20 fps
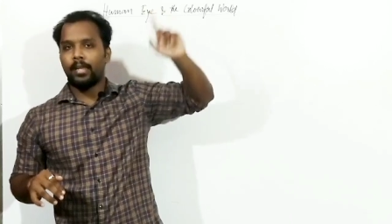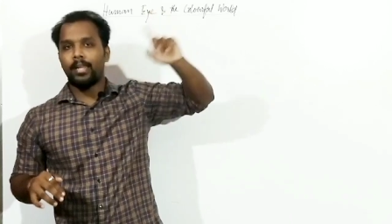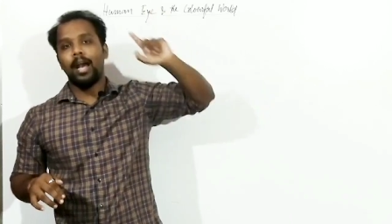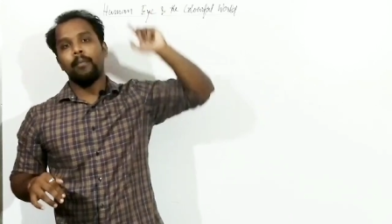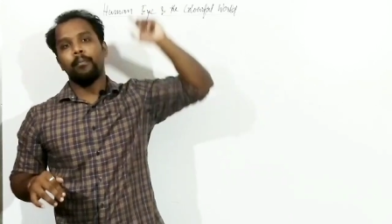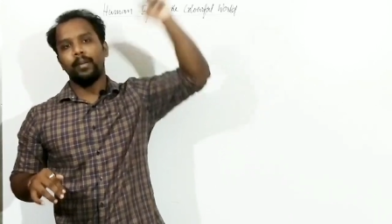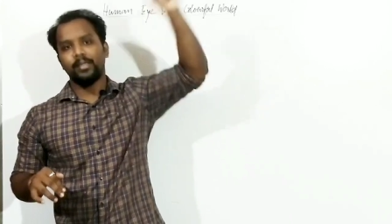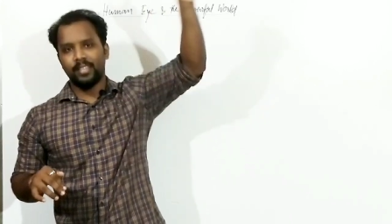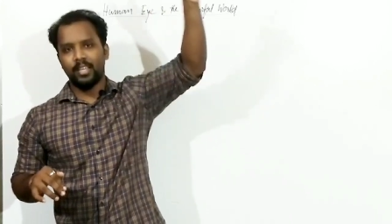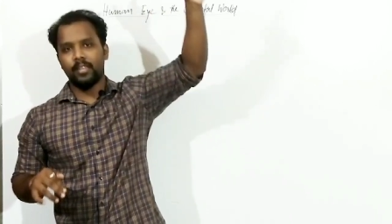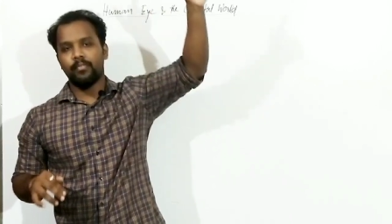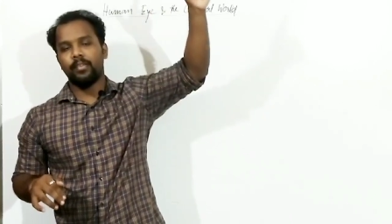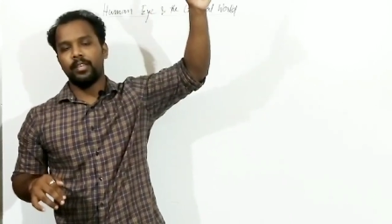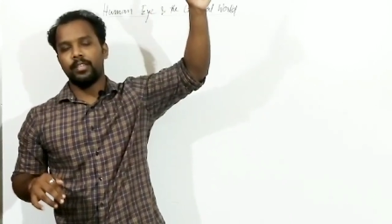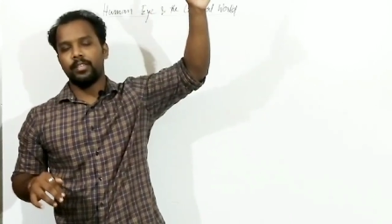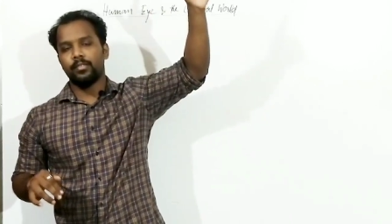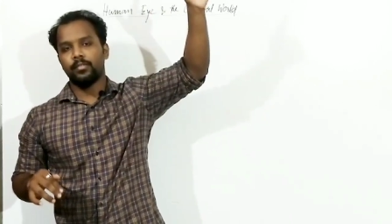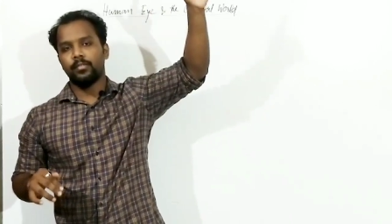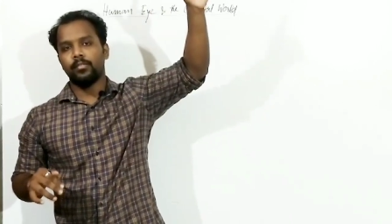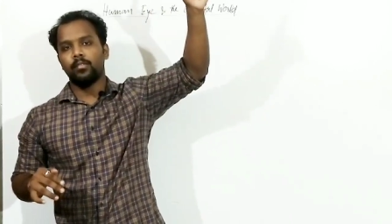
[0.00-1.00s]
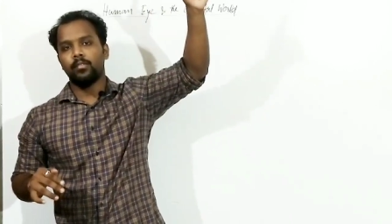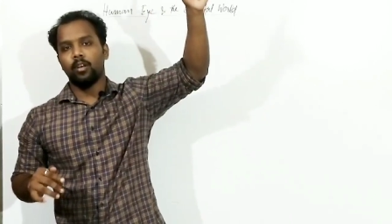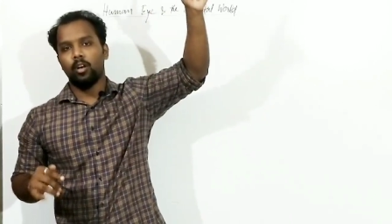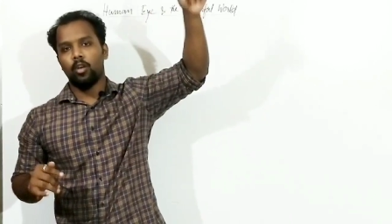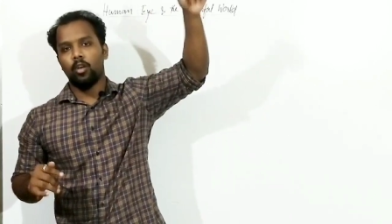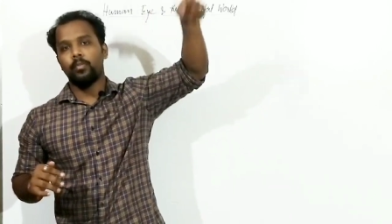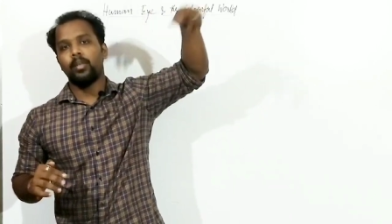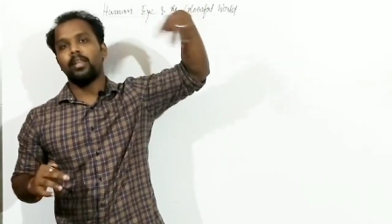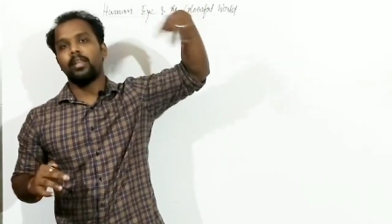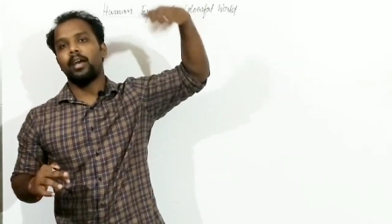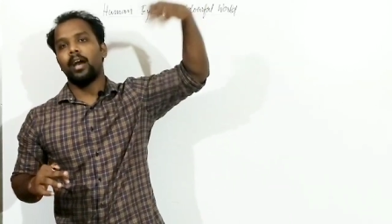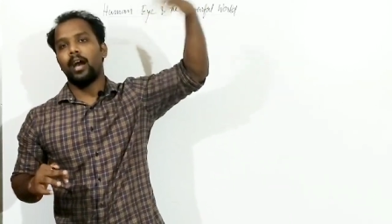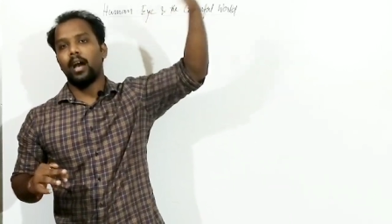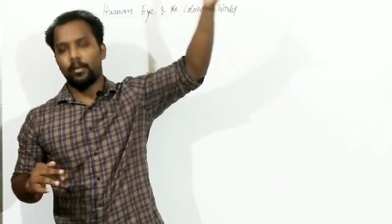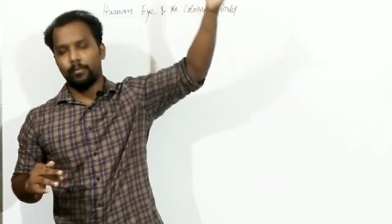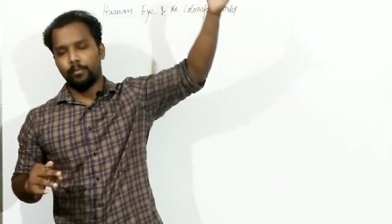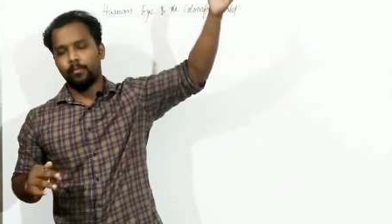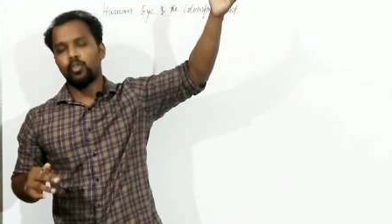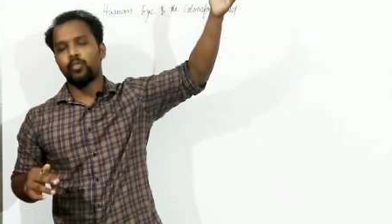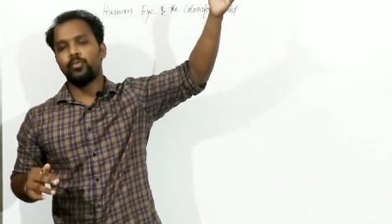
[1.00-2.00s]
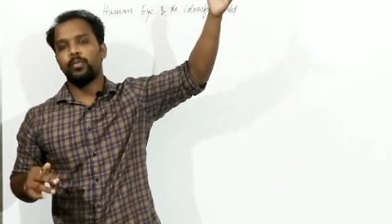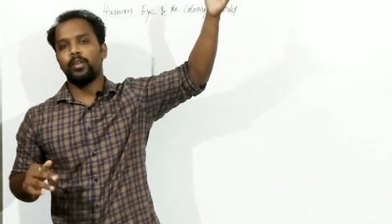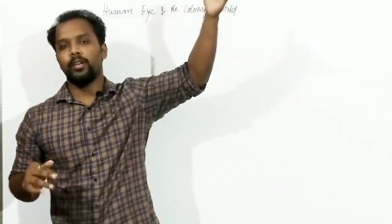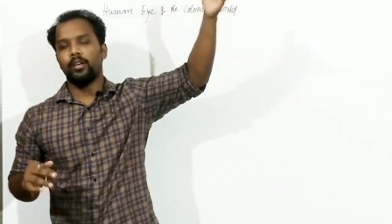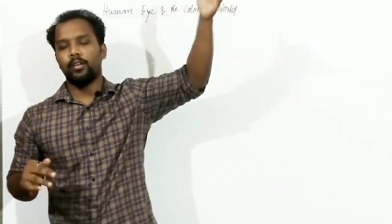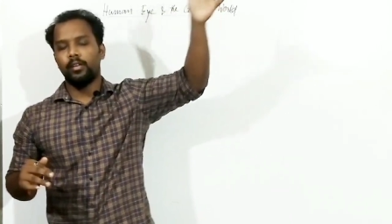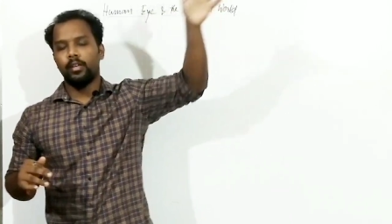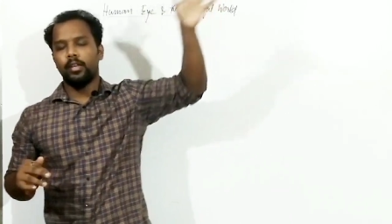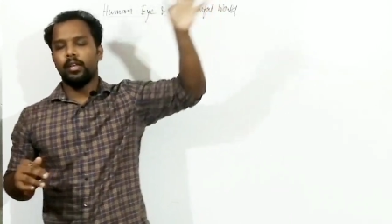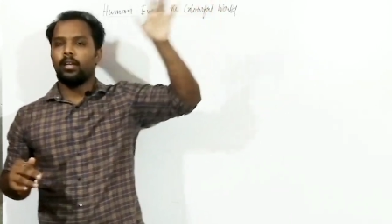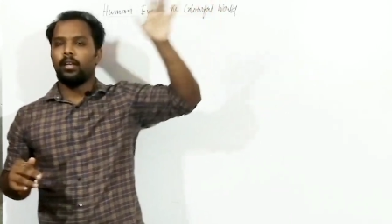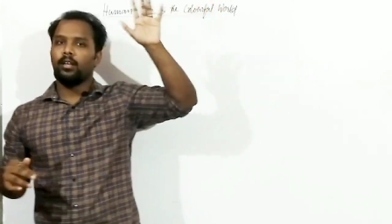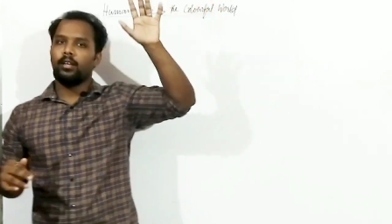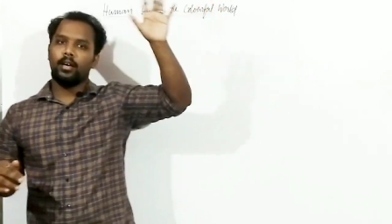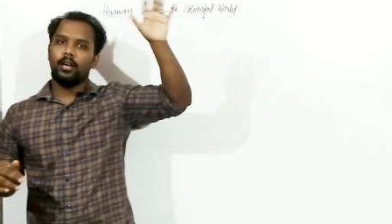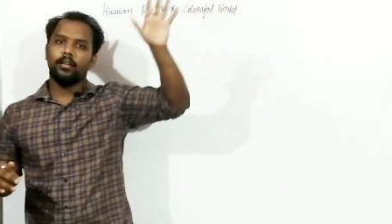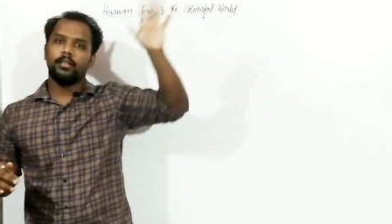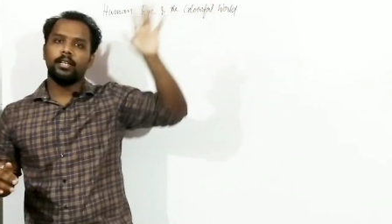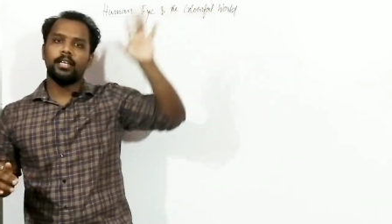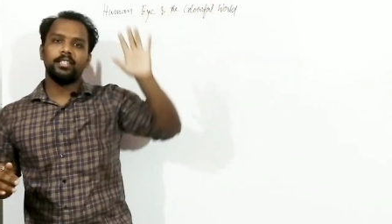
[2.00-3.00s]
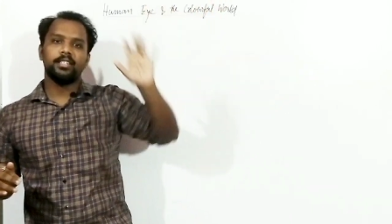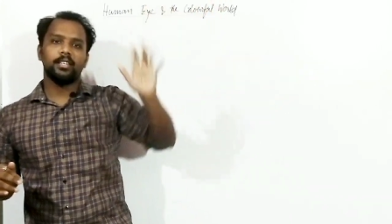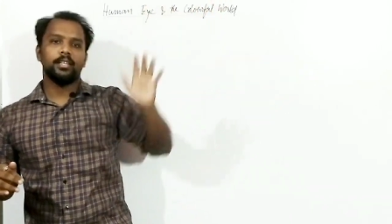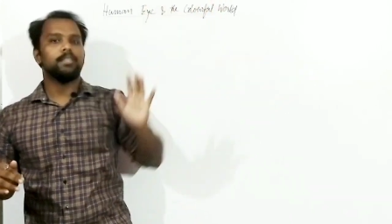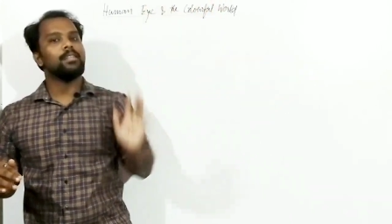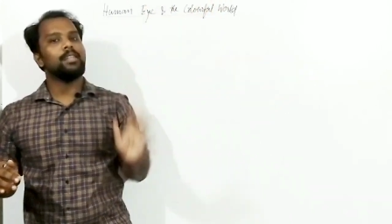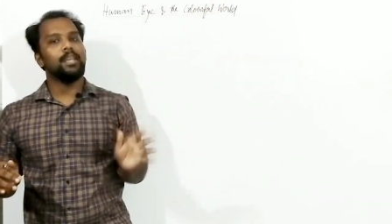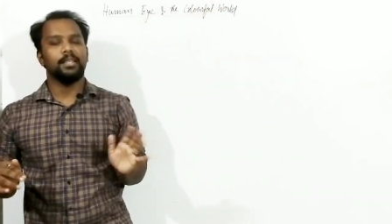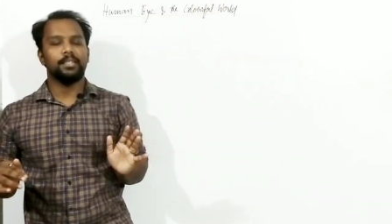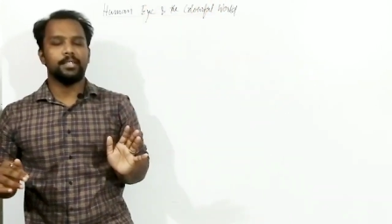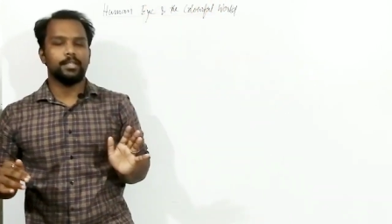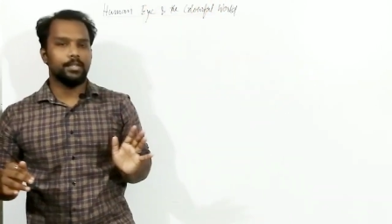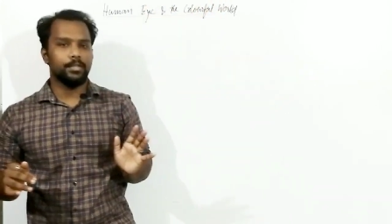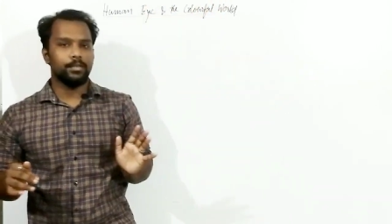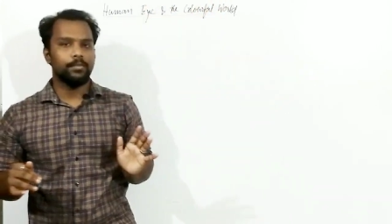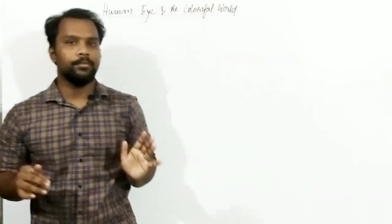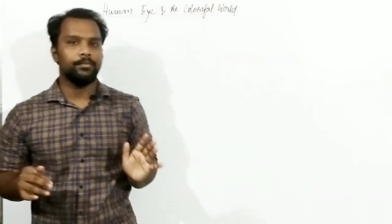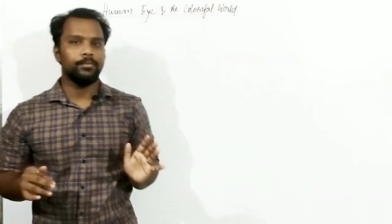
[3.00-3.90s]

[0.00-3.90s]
the upper surface of that atmosphere, the density is less.